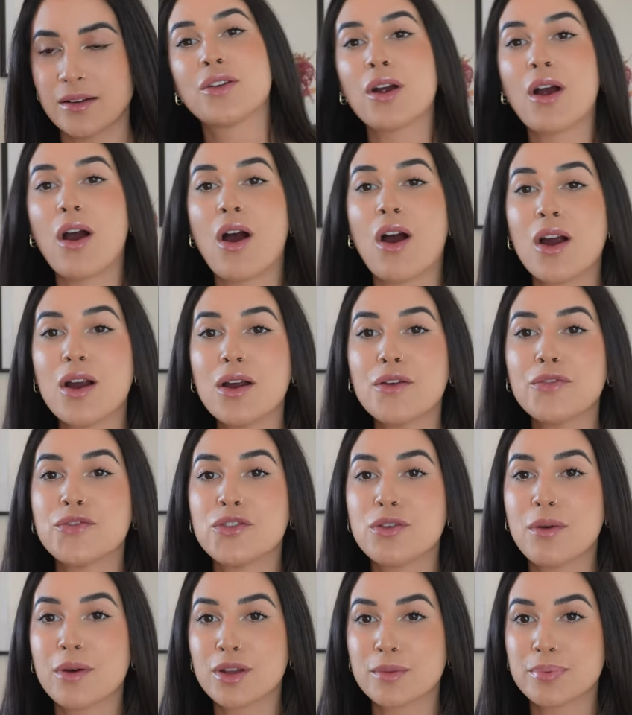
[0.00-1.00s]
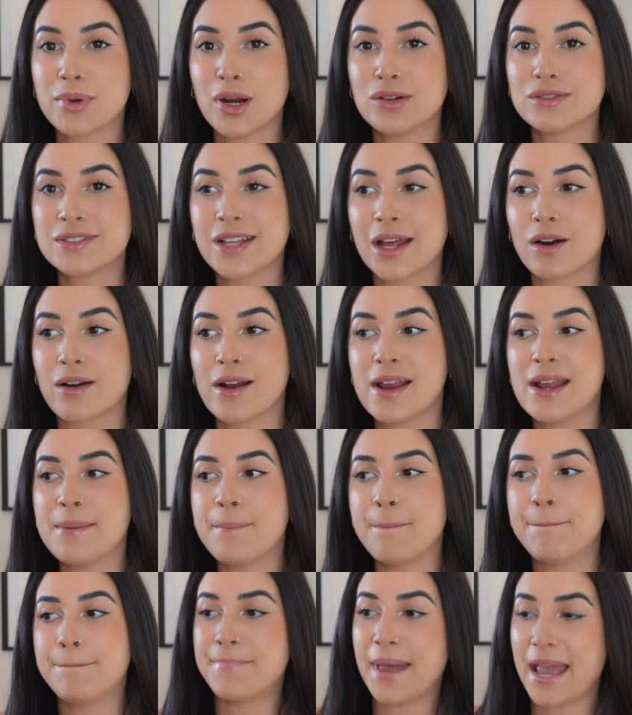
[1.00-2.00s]
There are a few other pros that are
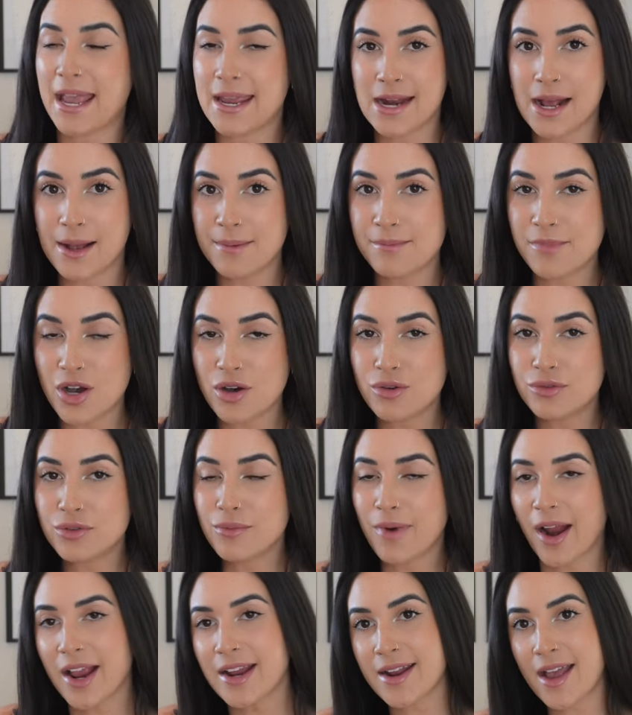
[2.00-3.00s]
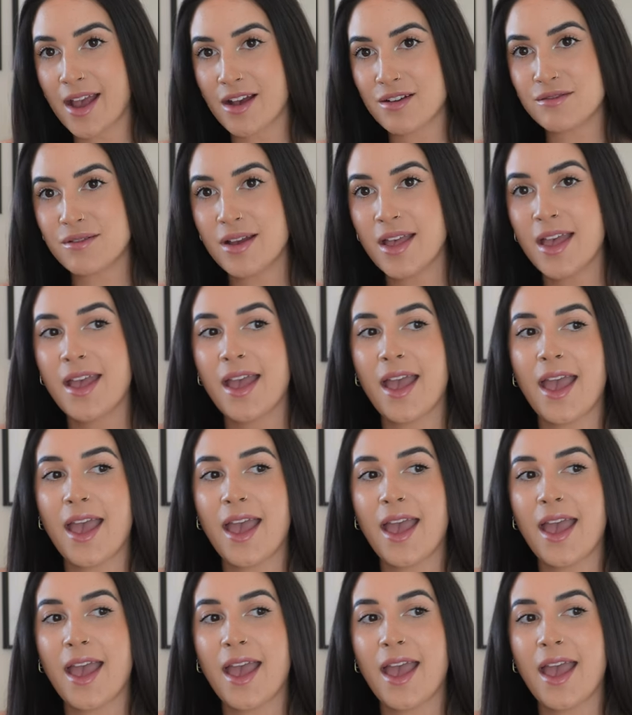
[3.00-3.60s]
in beta mode right now,